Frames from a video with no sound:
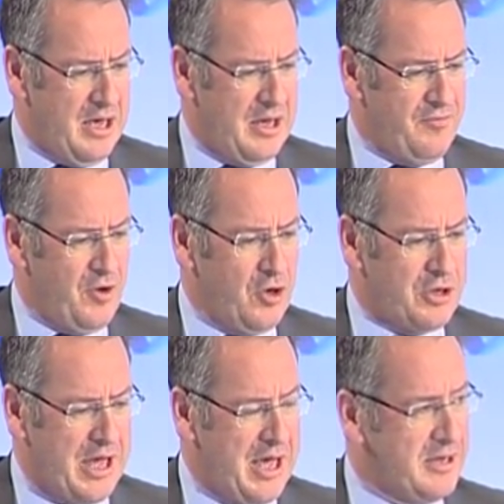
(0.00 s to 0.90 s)
If you
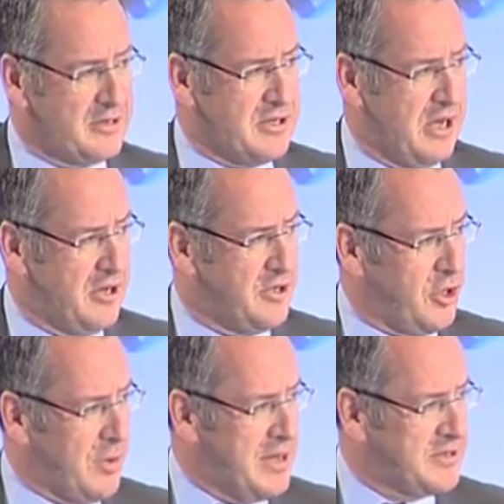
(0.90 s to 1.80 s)
look at the
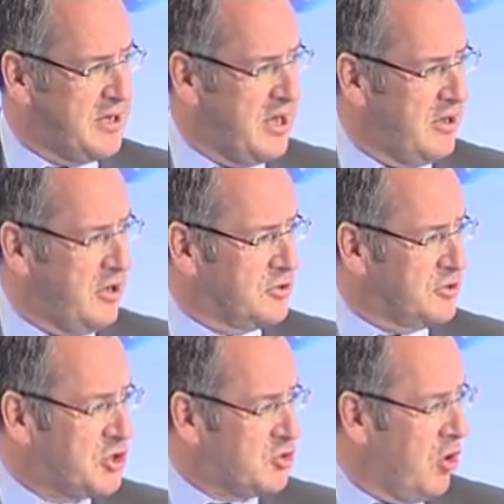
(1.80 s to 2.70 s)
US, there's a
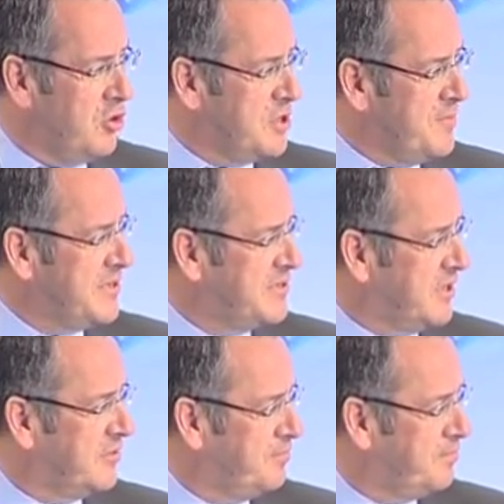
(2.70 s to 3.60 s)
strong domestic
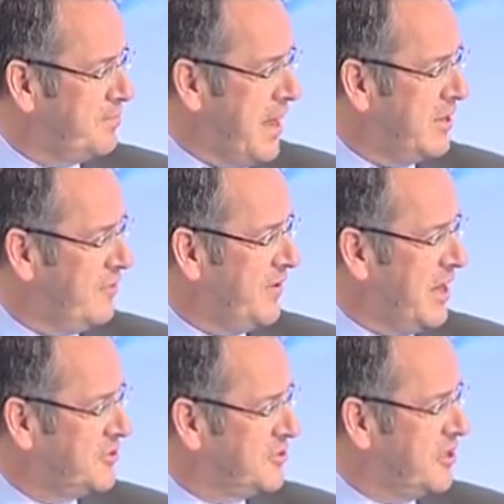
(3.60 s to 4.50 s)
banking and
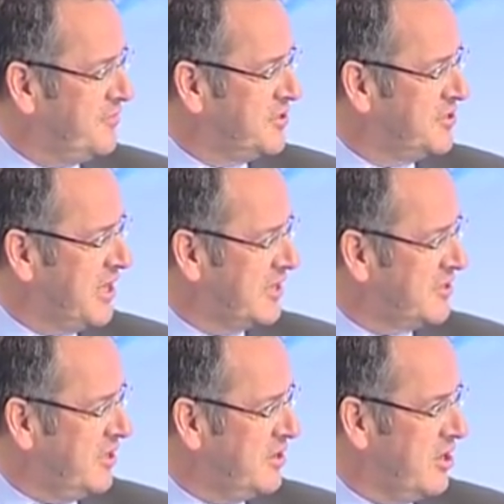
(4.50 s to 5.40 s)
financial services
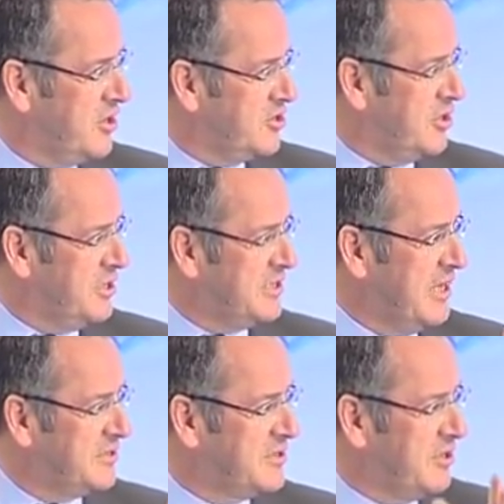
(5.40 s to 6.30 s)
sector. So in the
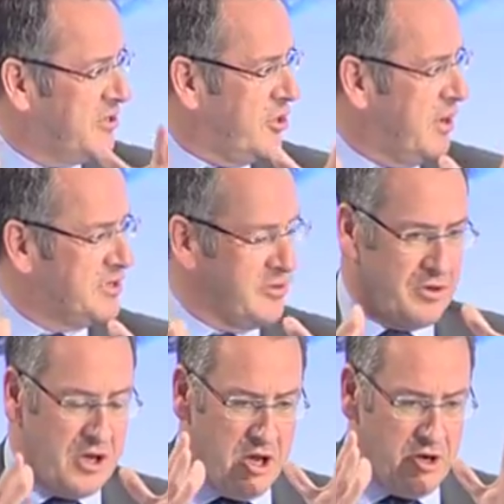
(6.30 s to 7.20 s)
sense that the US
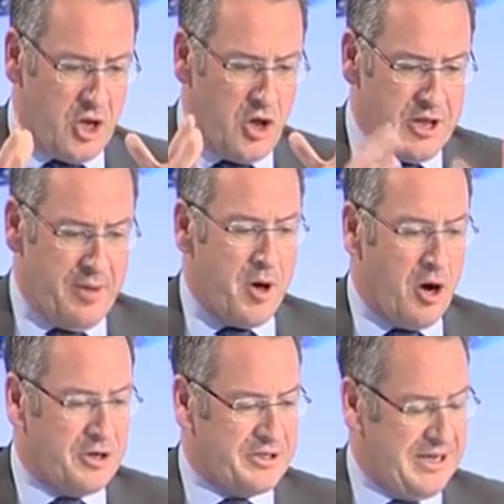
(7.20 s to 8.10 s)
know their
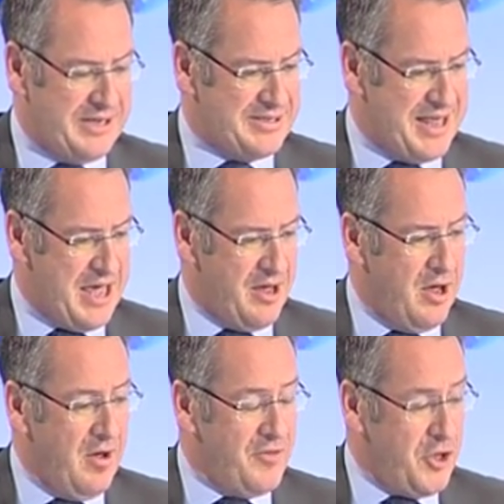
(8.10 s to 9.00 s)
market is there.
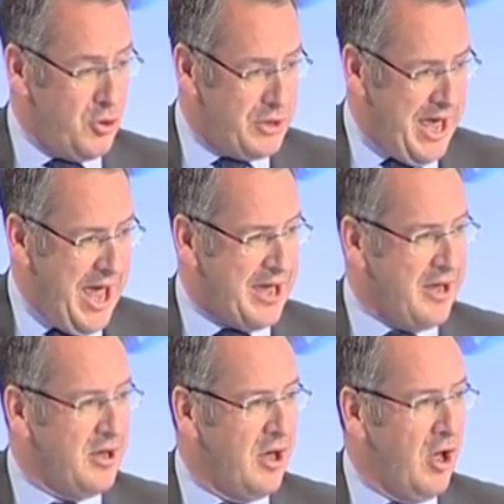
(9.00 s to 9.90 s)
For the UK,
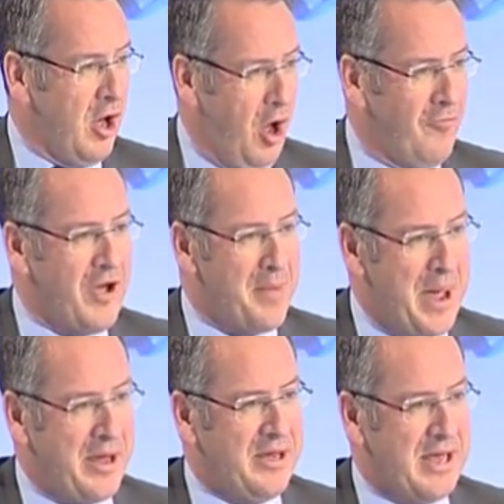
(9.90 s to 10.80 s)
half our
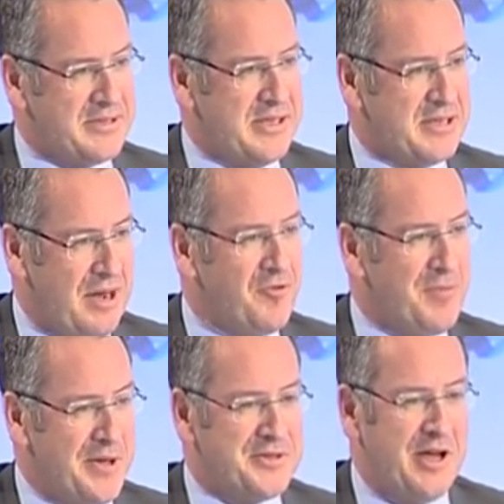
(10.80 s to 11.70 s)
banking assets come from
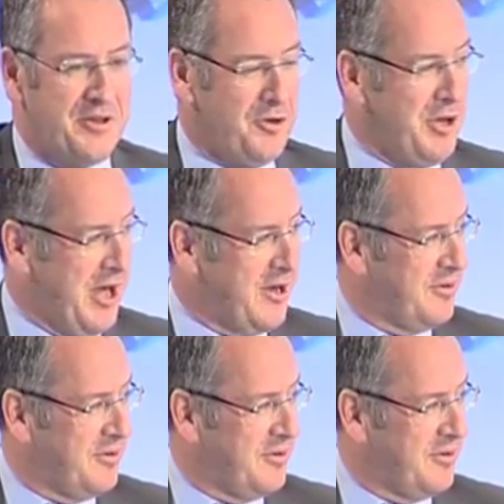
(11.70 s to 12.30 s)
outside the UK.